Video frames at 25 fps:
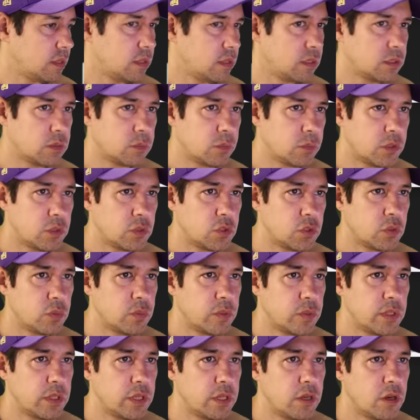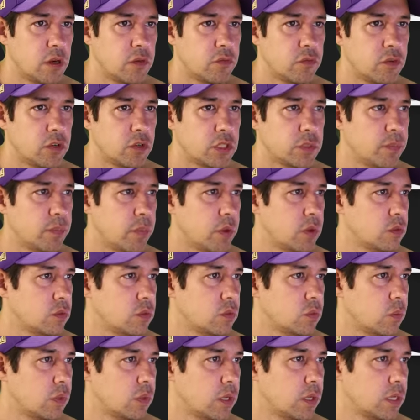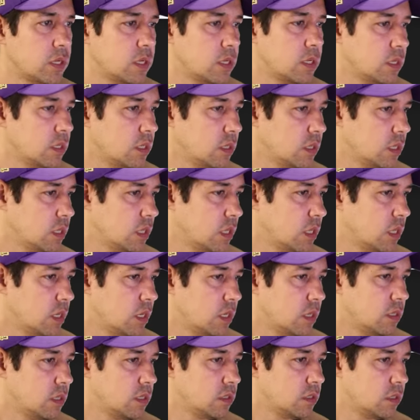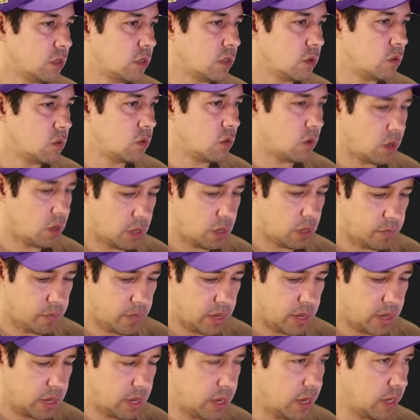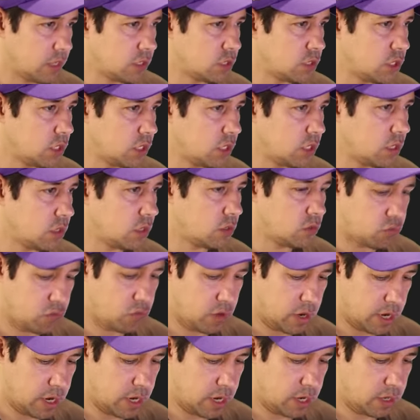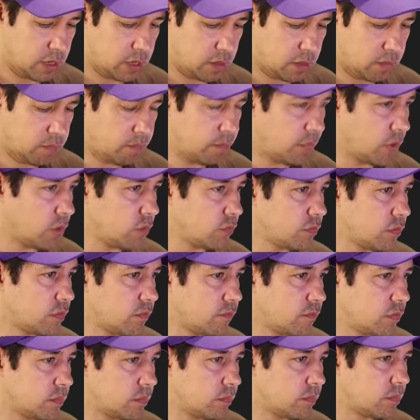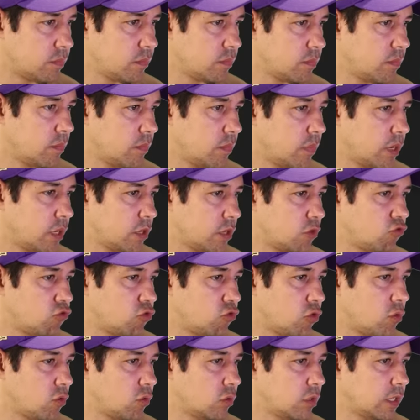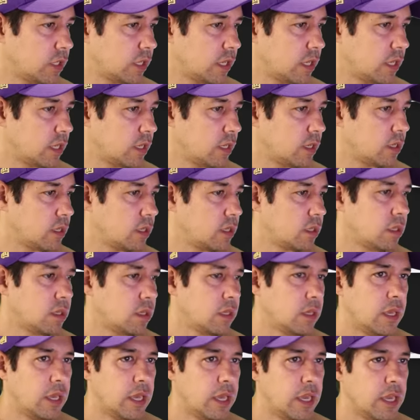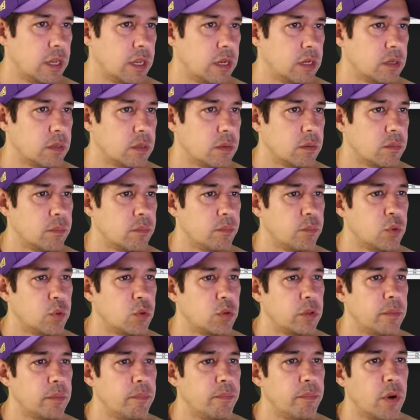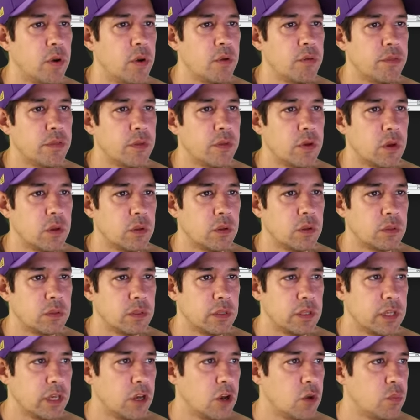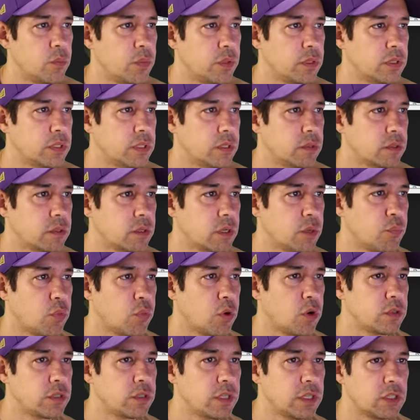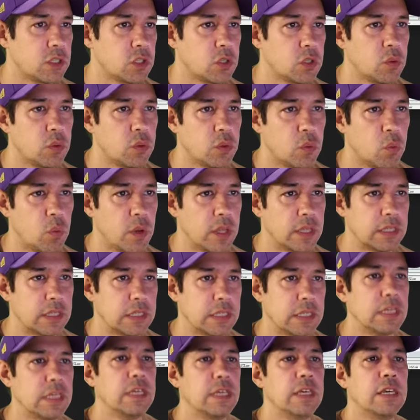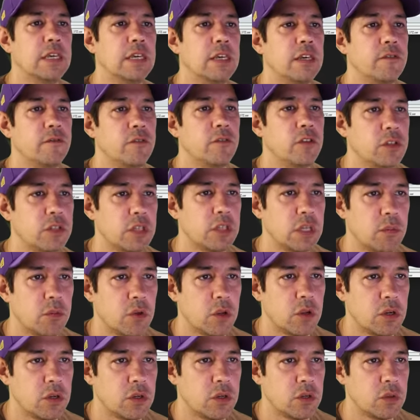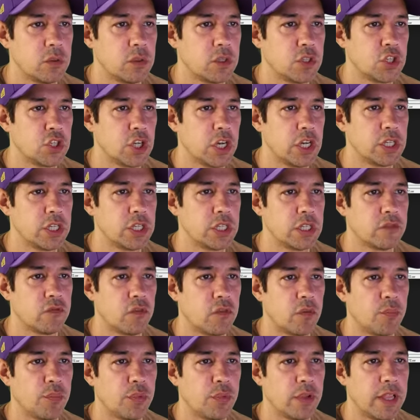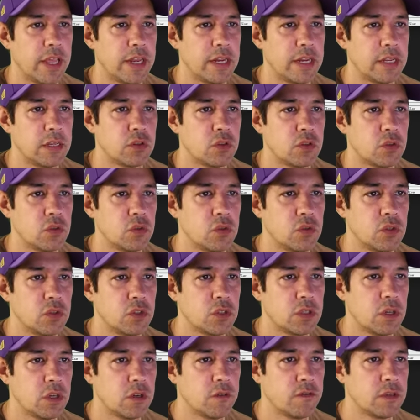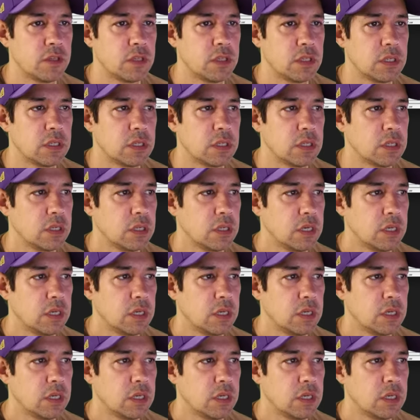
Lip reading: and this one should be the overexposed one. So I'm actually gonna drag both of them by control clicking and pull them both onto the open. So it's gonna process two at once. First thing I'm gonna do is change this from planet to surface